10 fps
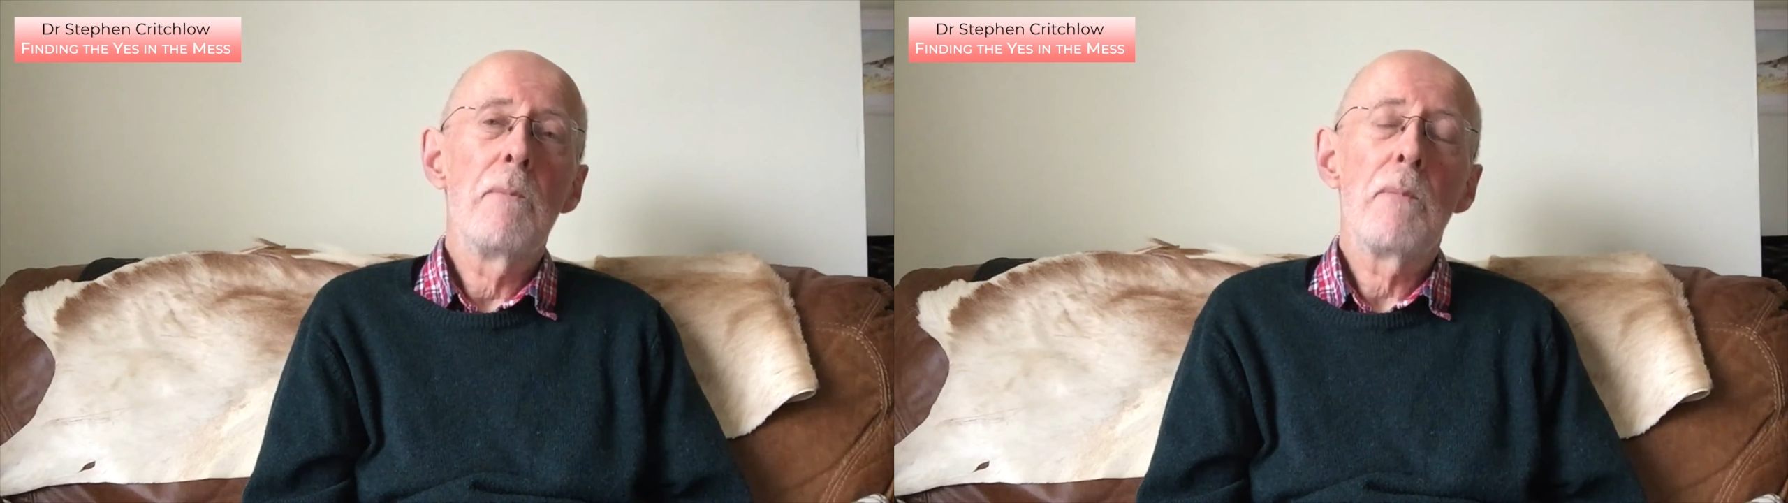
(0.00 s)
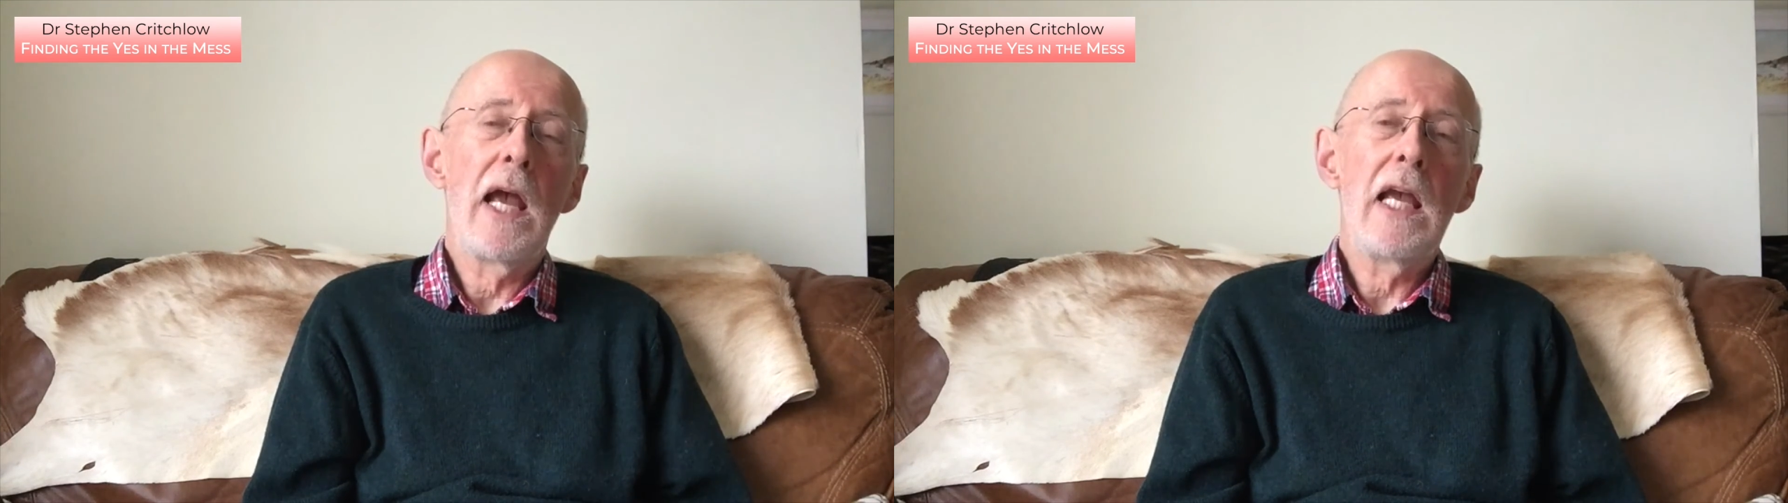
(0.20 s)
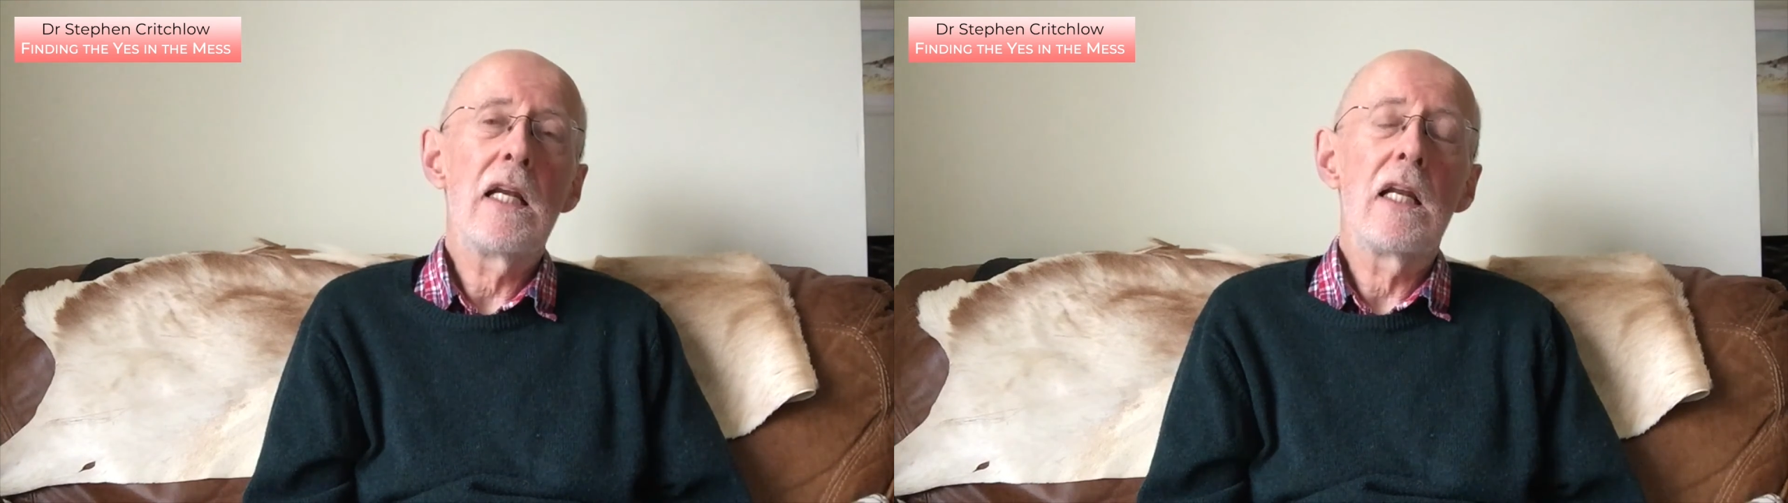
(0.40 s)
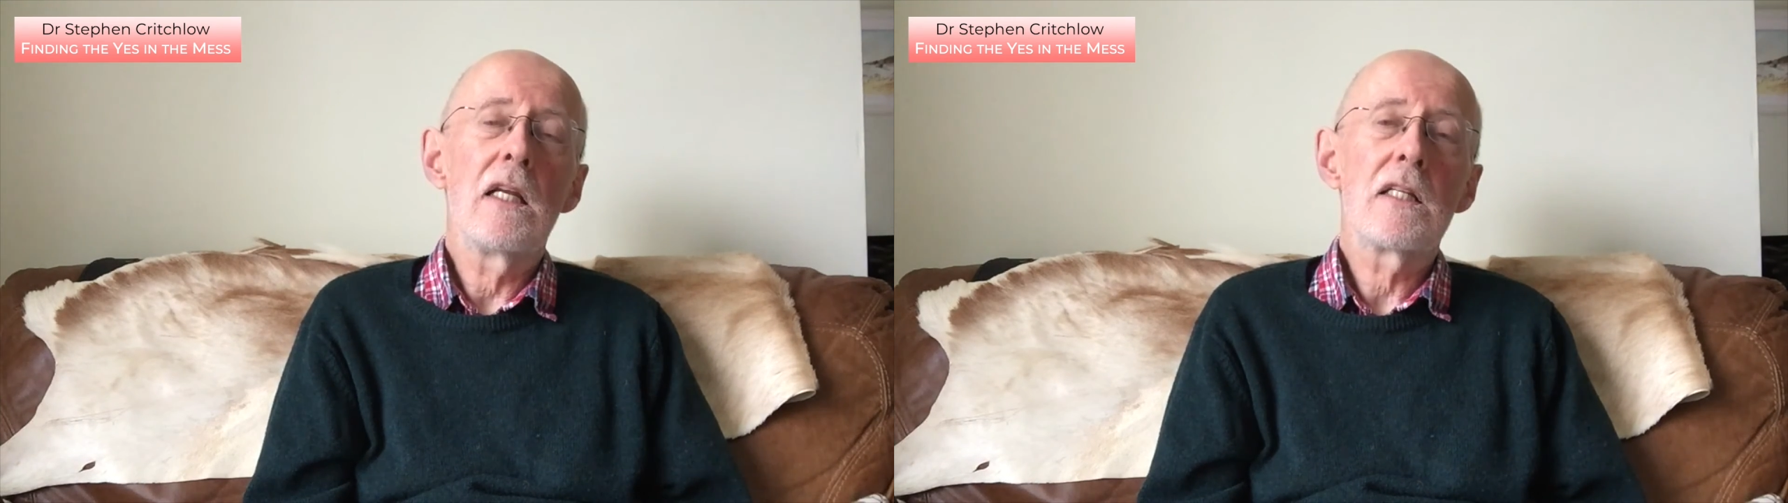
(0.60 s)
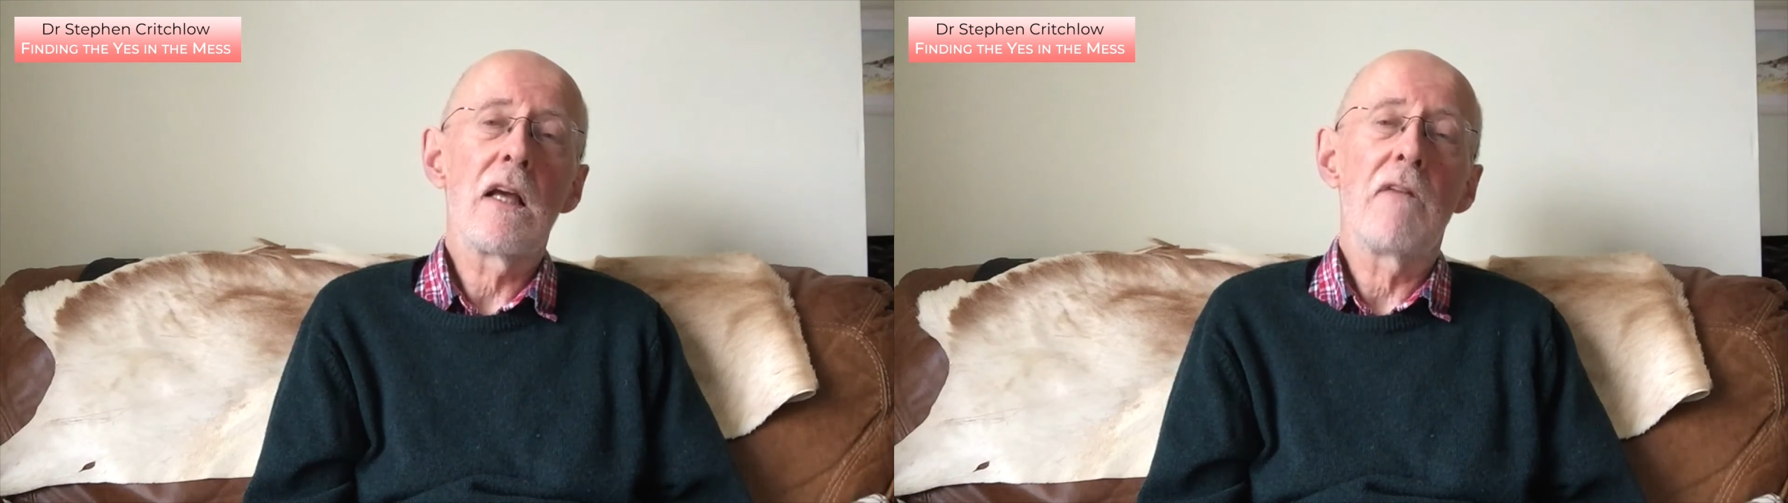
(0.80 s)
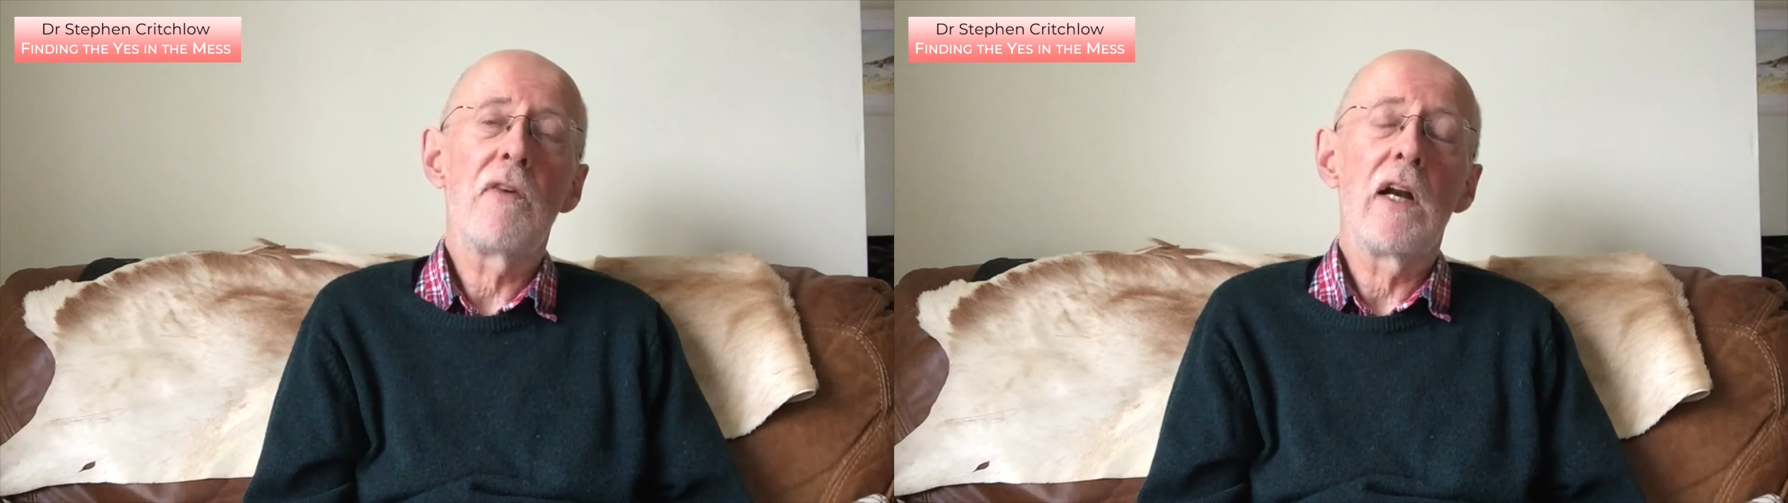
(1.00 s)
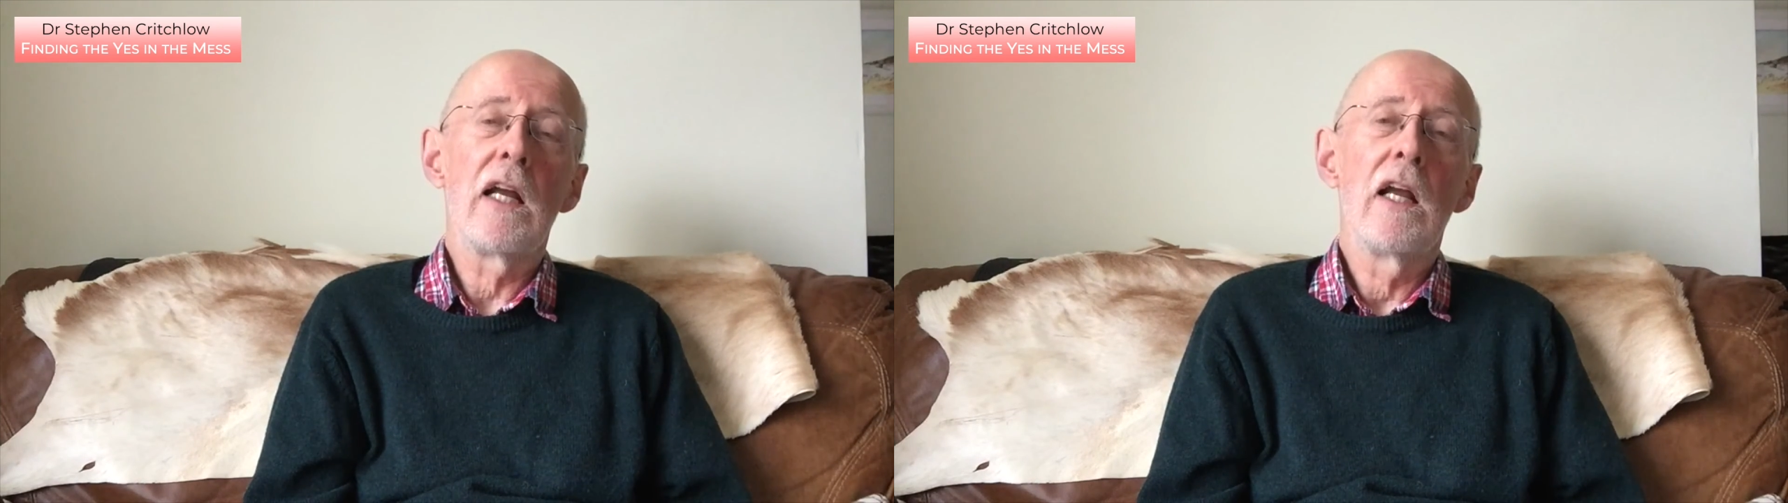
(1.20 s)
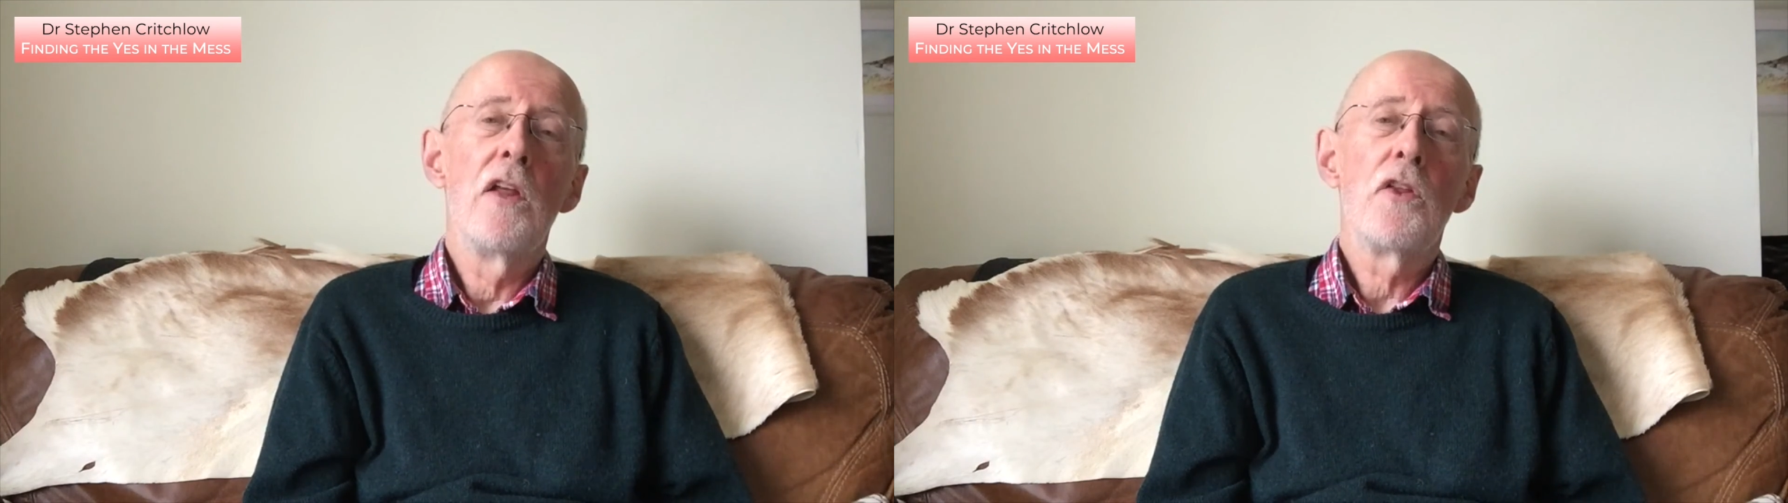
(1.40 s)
pain and suffering